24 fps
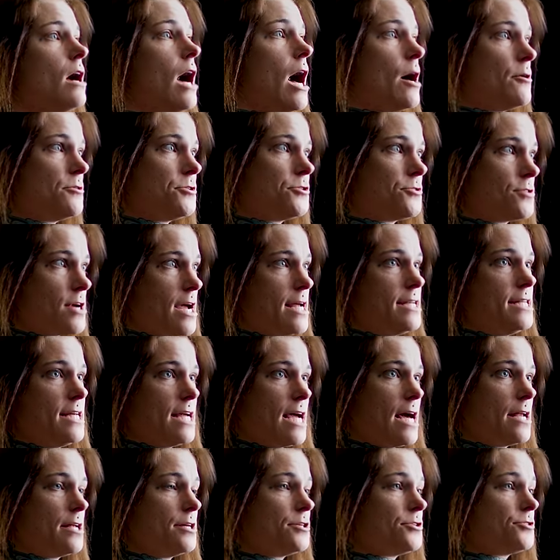I was trying to
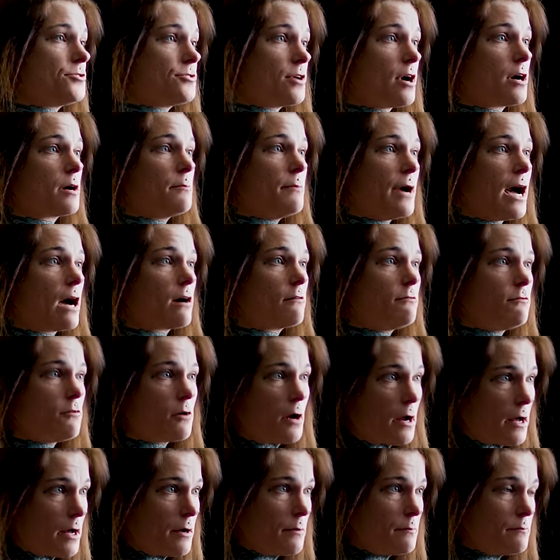get his truck back for
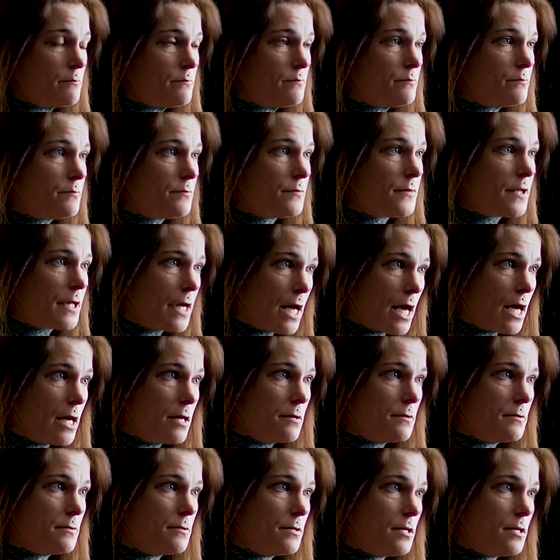him, okay?